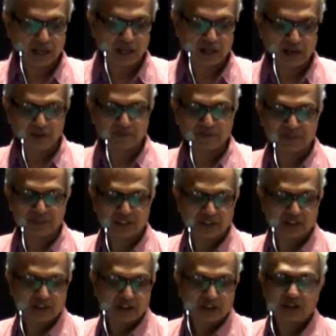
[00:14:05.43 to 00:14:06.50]
Um,
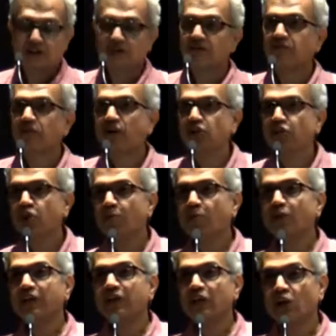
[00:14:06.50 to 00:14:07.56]
a workshop
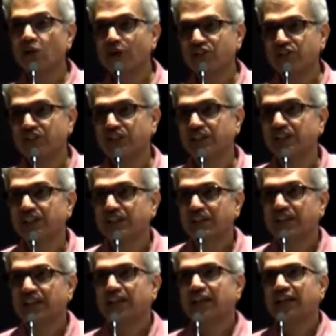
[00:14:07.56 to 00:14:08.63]
on innovation
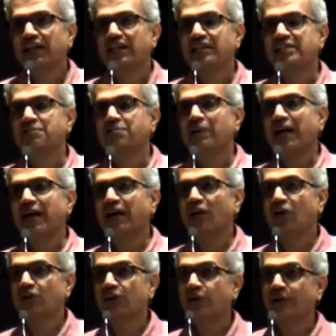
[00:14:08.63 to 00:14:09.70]
is planned
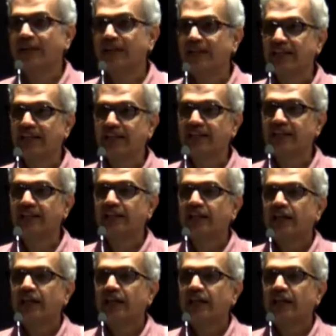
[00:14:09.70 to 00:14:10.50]
on the 28th.